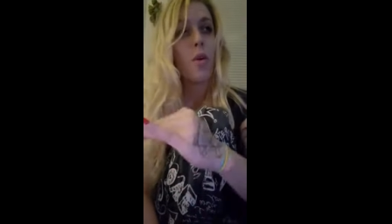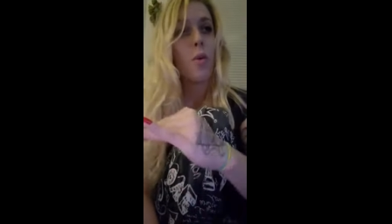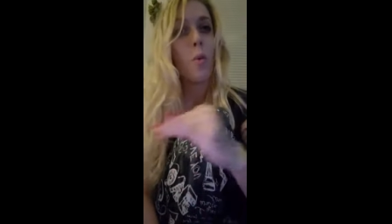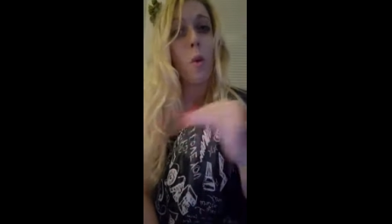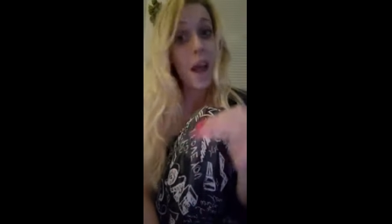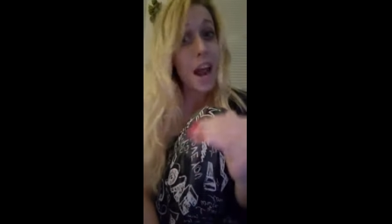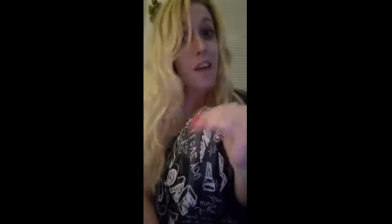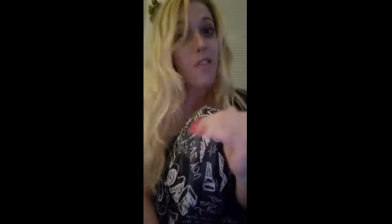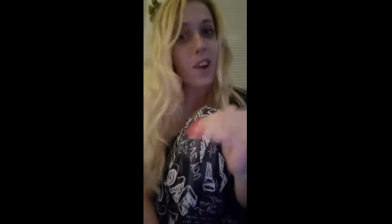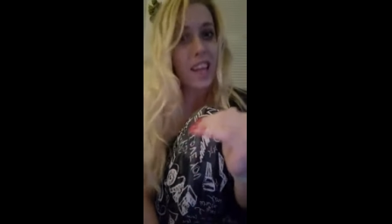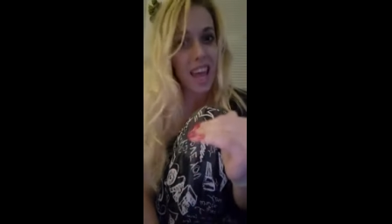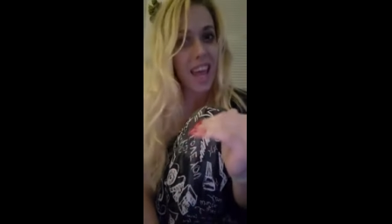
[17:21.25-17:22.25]

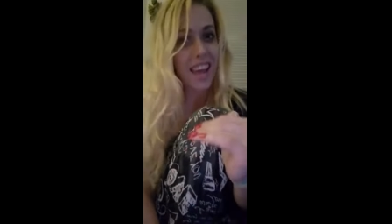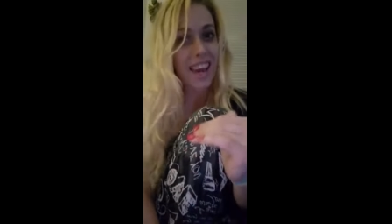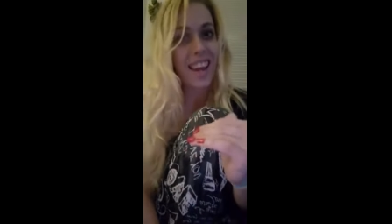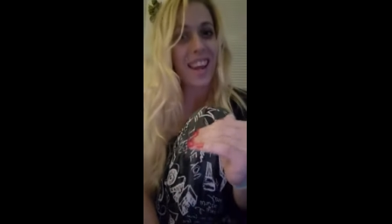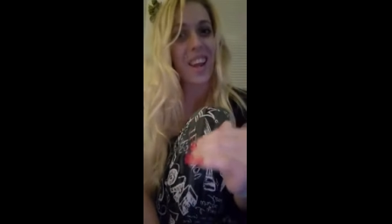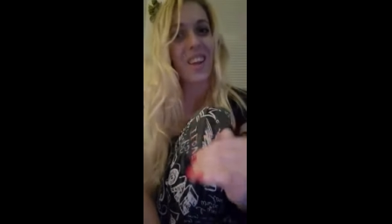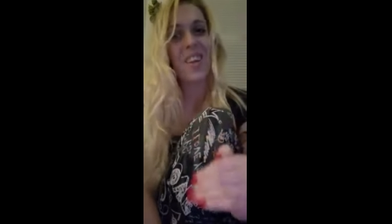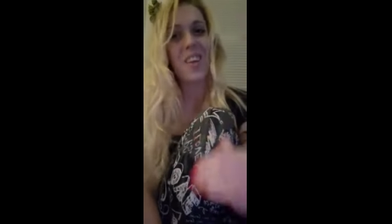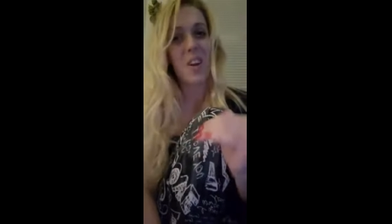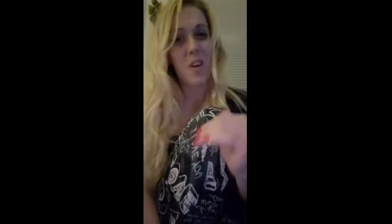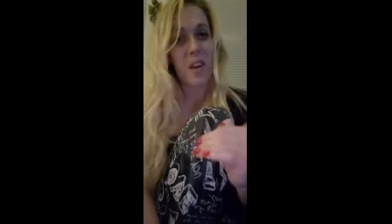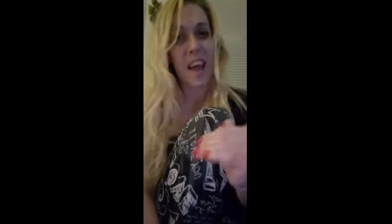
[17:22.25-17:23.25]
Whatever candy,
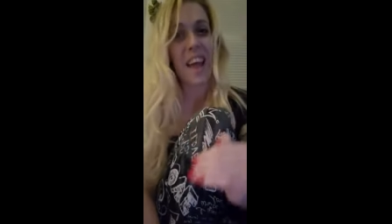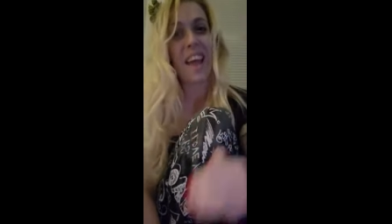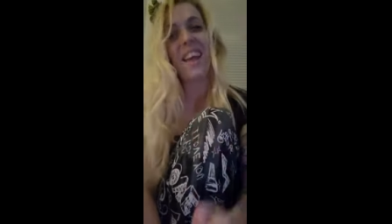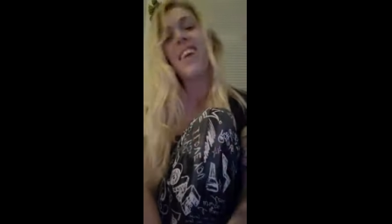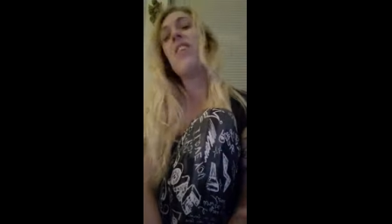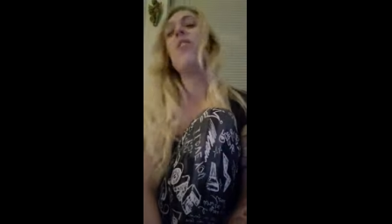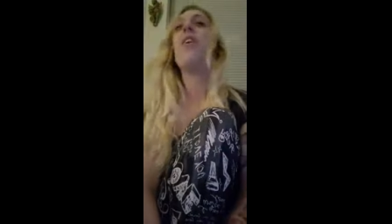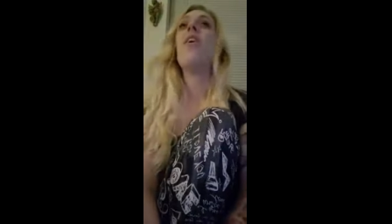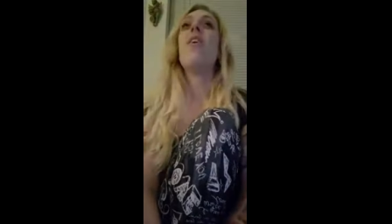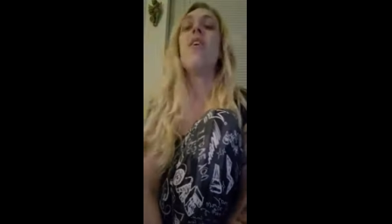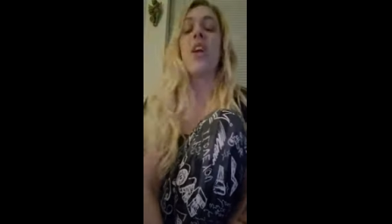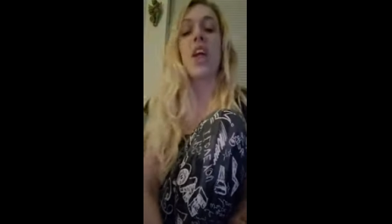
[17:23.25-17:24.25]
okay?
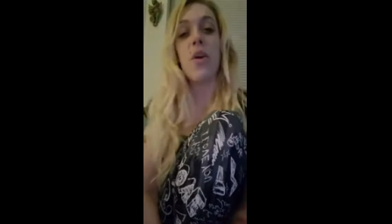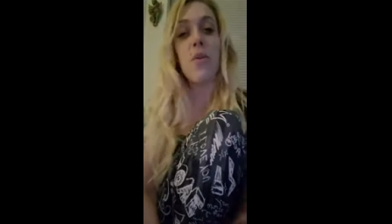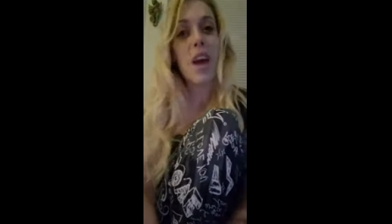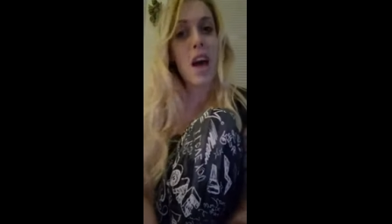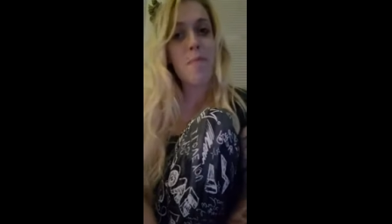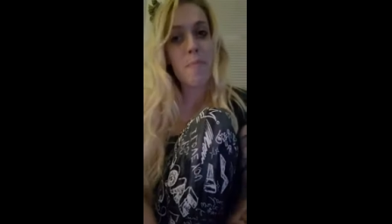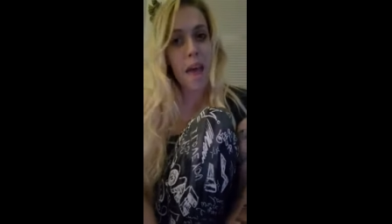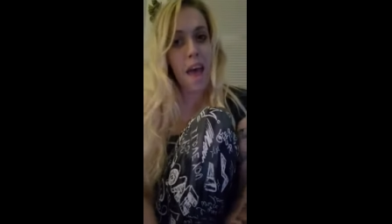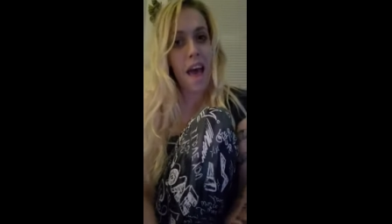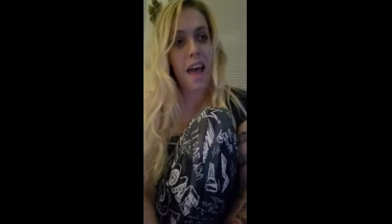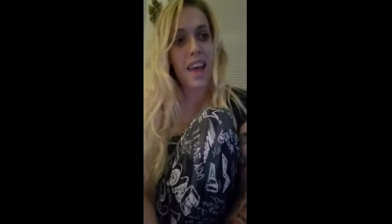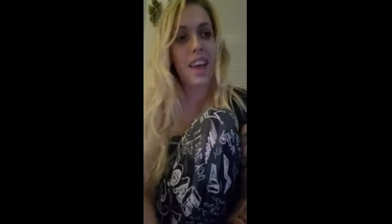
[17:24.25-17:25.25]
You come
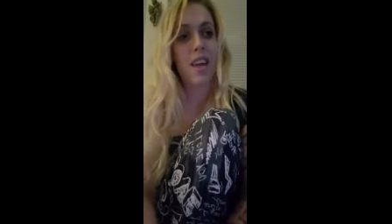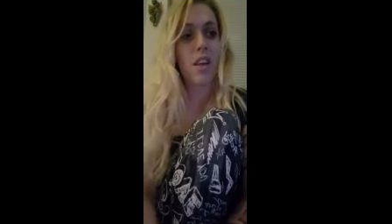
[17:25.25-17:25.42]
back